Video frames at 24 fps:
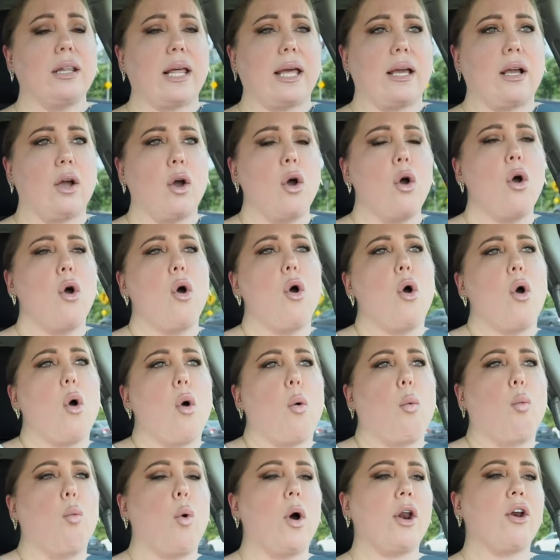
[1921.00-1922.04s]
Like,
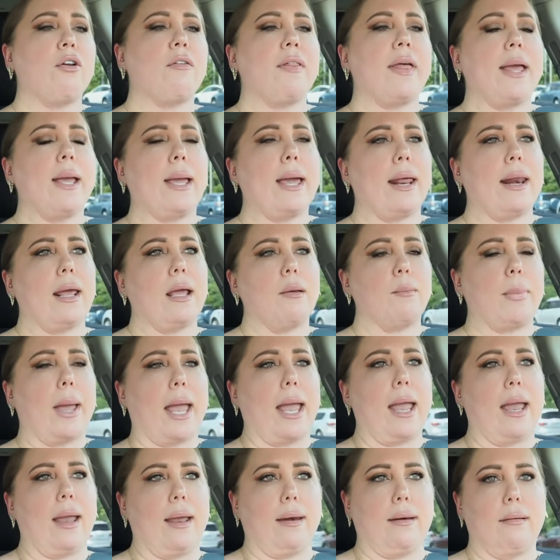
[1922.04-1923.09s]
what are they getting
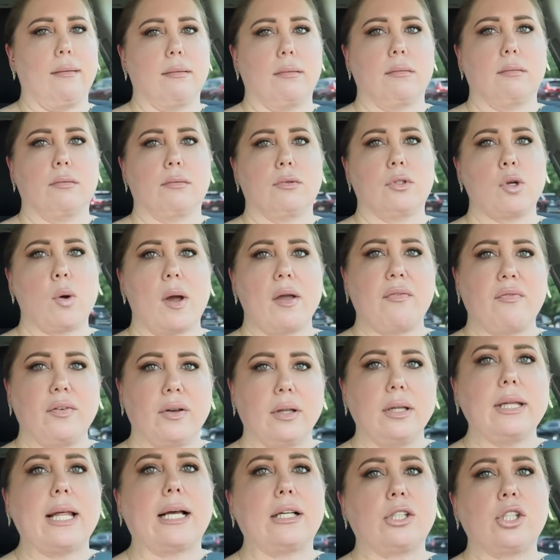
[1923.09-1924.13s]
paid? So I
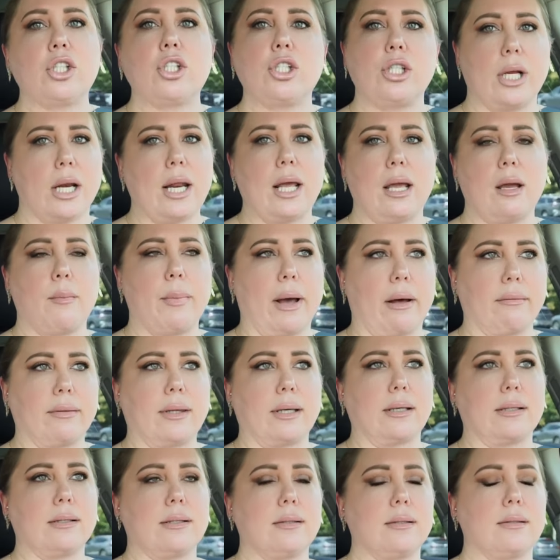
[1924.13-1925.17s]
feel less shitty about
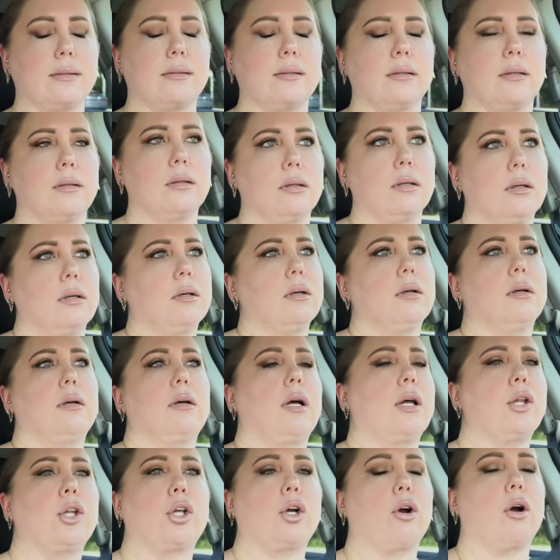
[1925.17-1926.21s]
this.
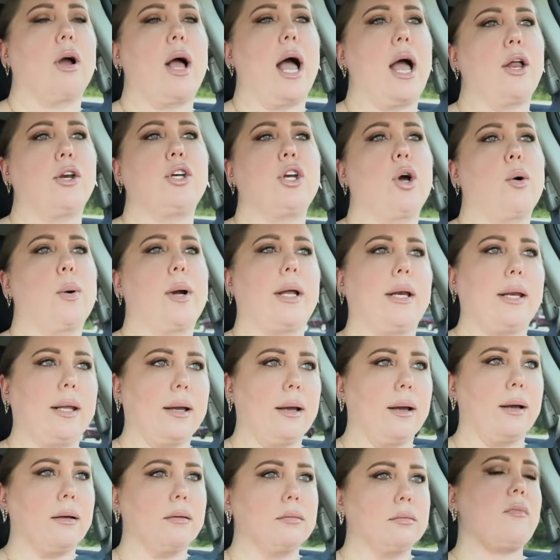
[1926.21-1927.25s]
And the girl had no
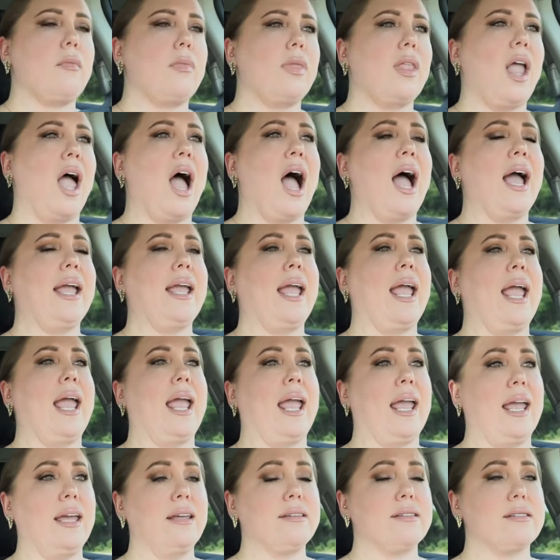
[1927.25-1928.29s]
idea. I
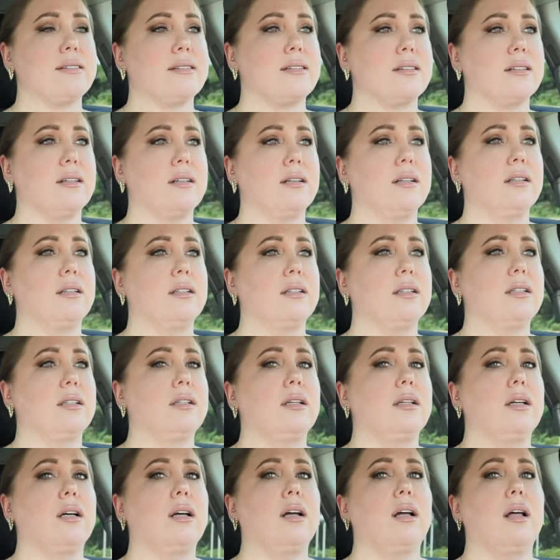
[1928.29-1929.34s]
hate
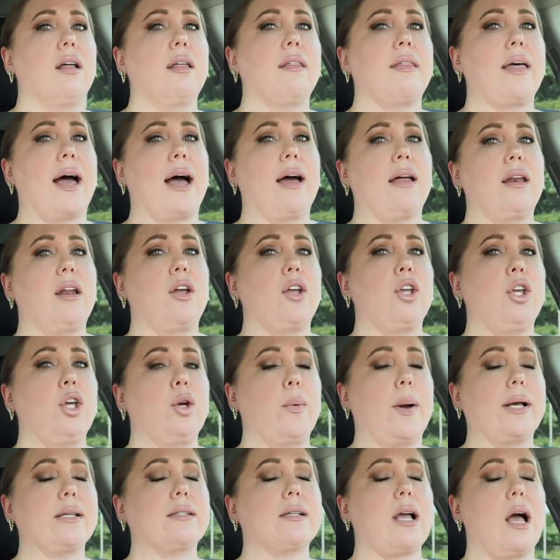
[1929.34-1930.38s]
that
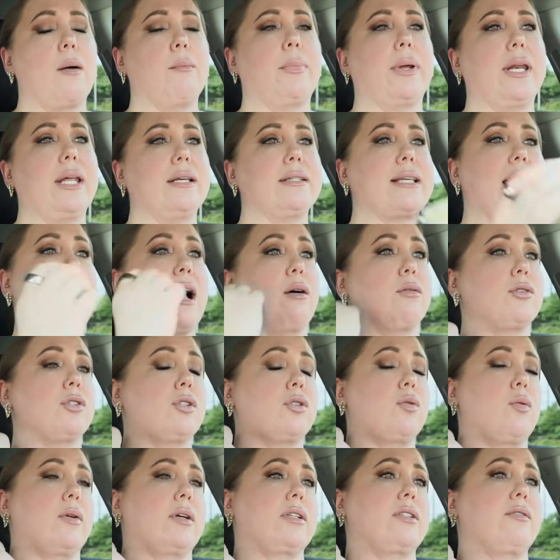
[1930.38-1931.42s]
US companies
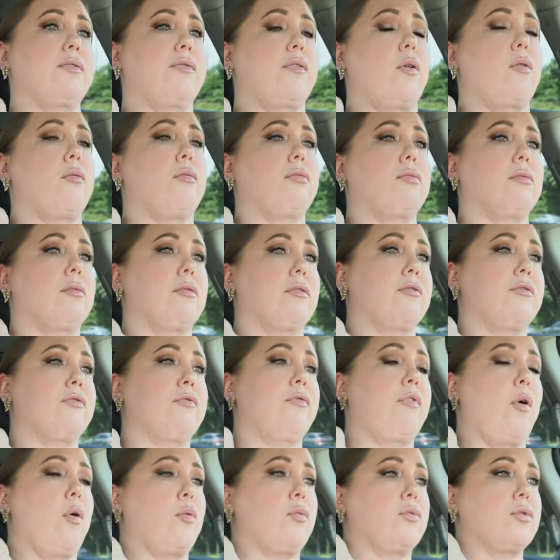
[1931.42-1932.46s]
outsource
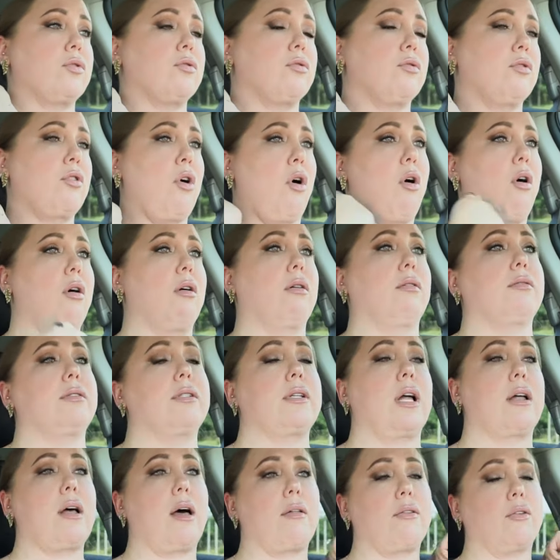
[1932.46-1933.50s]
phone calls
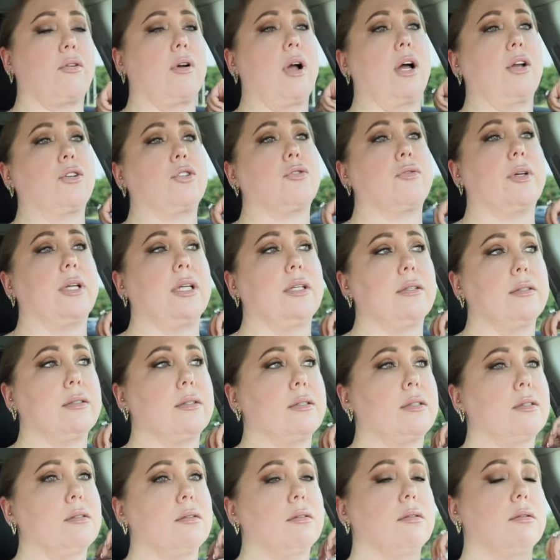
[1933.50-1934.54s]
to other
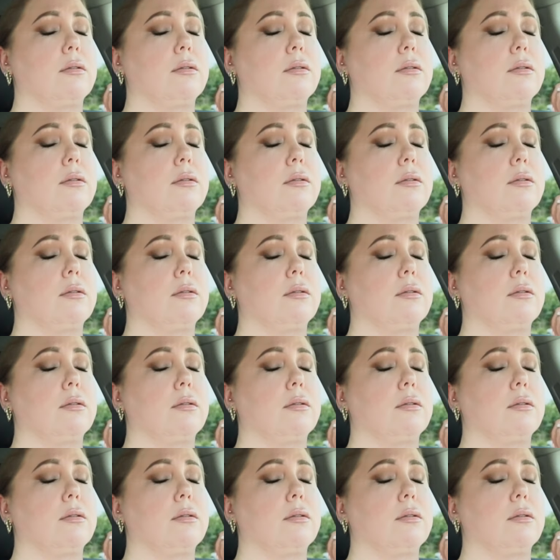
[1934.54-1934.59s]
countries.